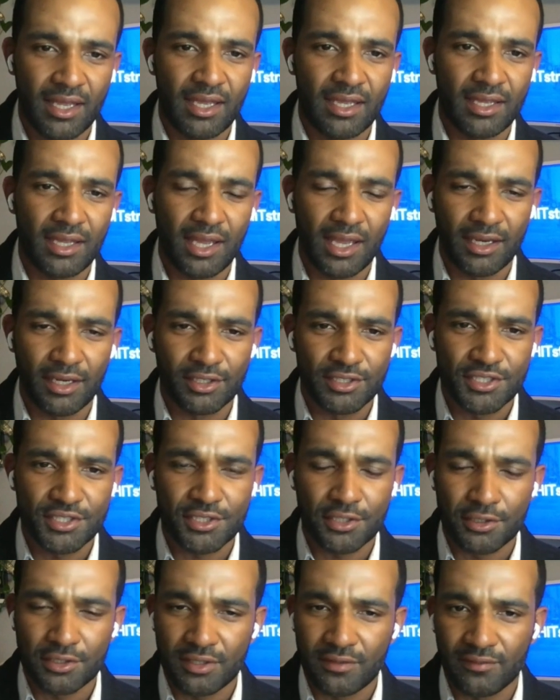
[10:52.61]
a, an
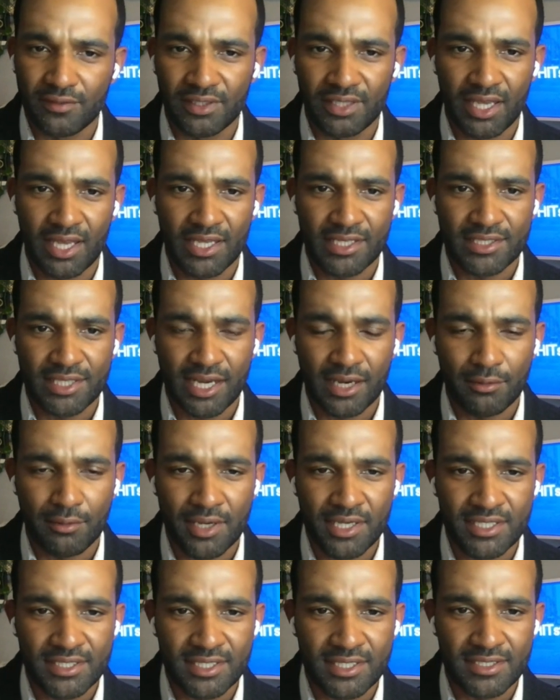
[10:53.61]
assertively
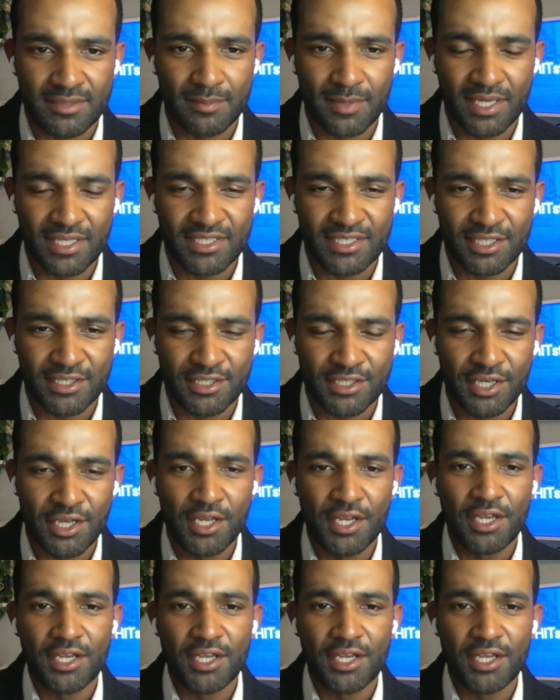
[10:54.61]
anti-racist message,